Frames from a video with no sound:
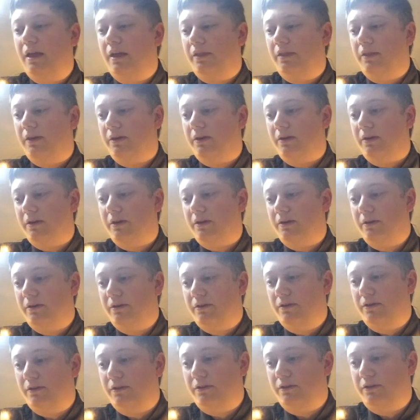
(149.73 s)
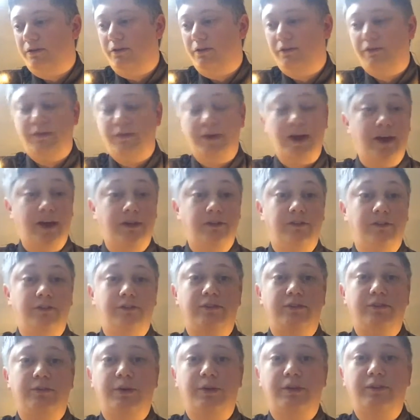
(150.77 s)
there are two
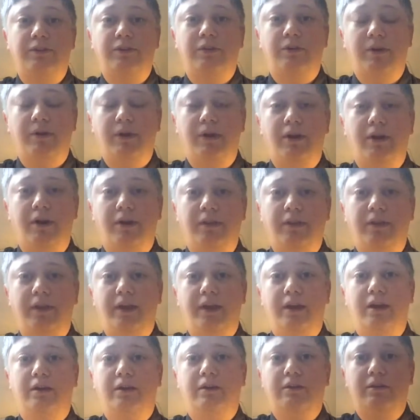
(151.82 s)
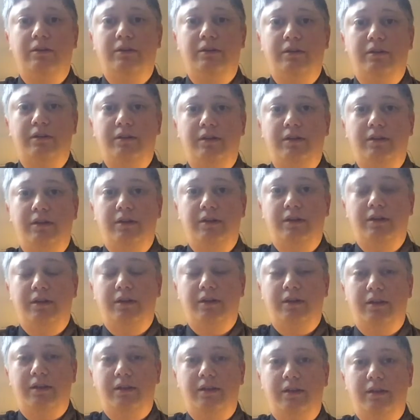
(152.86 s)
factors to what's going on there
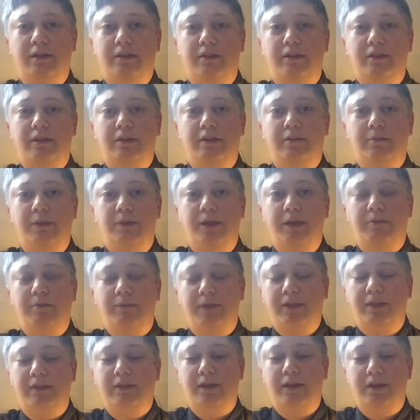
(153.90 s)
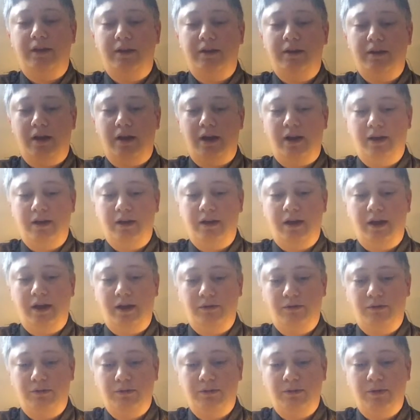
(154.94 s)
that make me think.
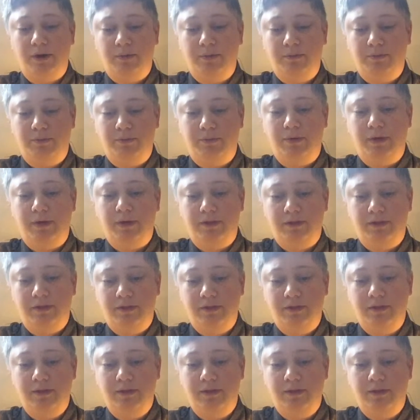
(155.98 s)
I grew up with